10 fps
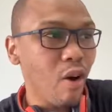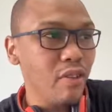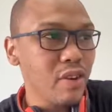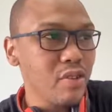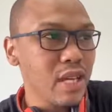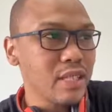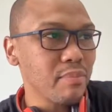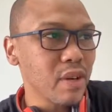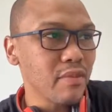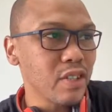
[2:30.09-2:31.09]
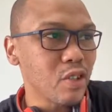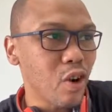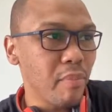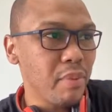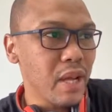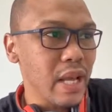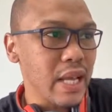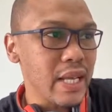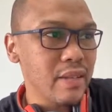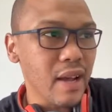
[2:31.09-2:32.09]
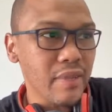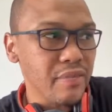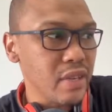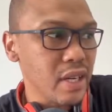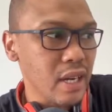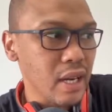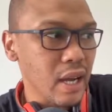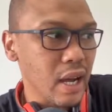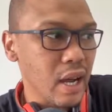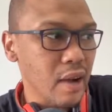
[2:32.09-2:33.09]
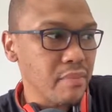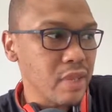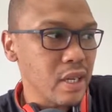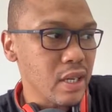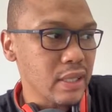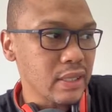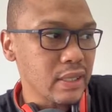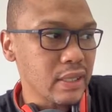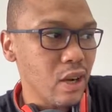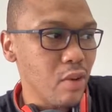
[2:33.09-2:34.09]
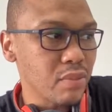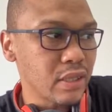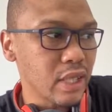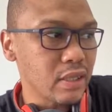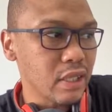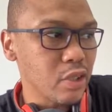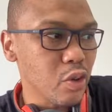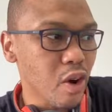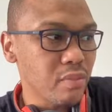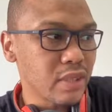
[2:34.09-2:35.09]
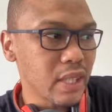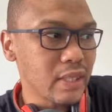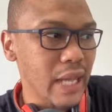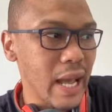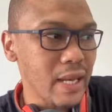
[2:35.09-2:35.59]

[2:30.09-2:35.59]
Although there's a bit of a drop in the existing home sales, the new home sales,